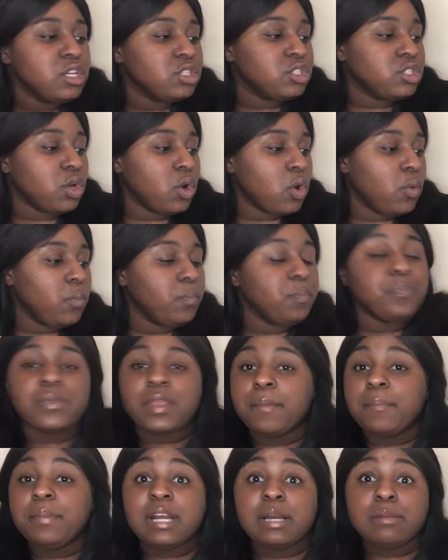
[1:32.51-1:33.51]
So
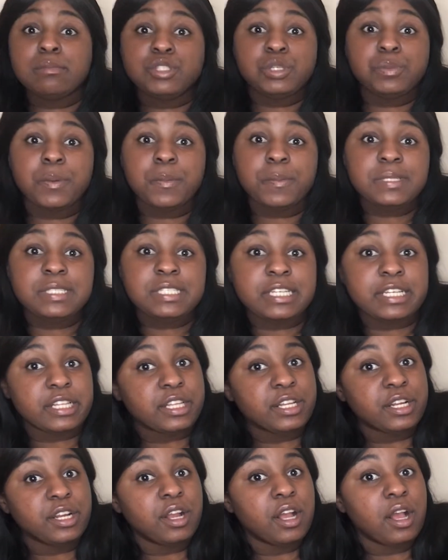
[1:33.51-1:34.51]
become super
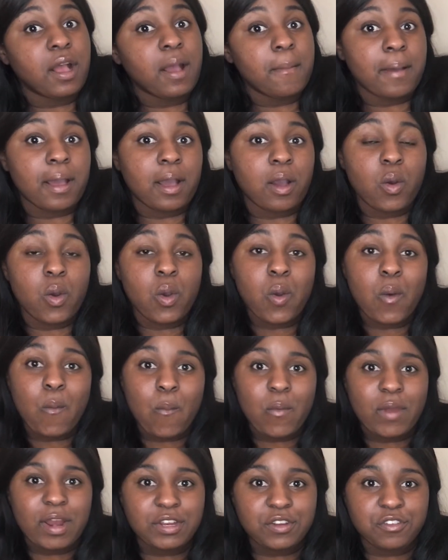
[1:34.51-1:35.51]
particular about
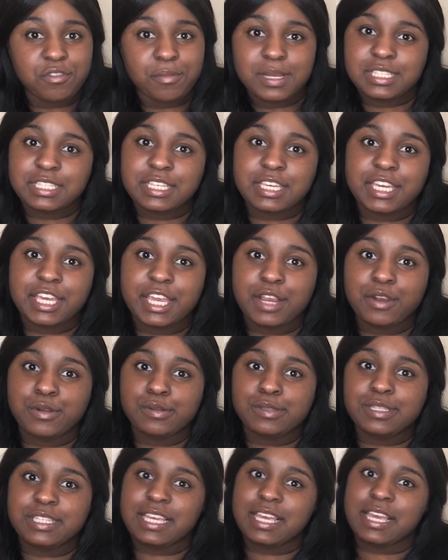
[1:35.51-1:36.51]
what I do for my skincare
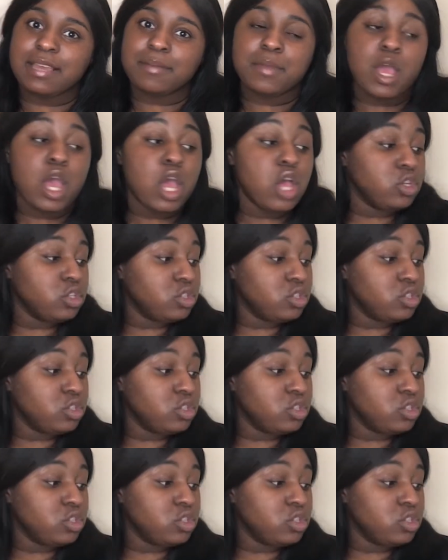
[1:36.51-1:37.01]
routine.